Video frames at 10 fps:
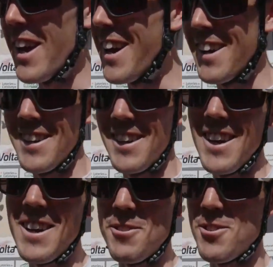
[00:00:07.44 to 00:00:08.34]

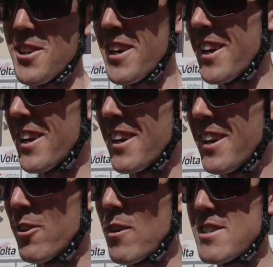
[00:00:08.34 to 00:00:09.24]
Yeah, it was
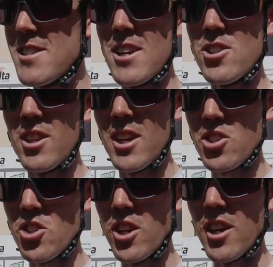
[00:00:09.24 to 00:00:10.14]
a great stage
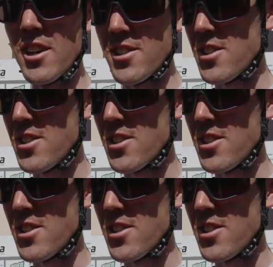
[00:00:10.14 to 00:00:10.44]
last year,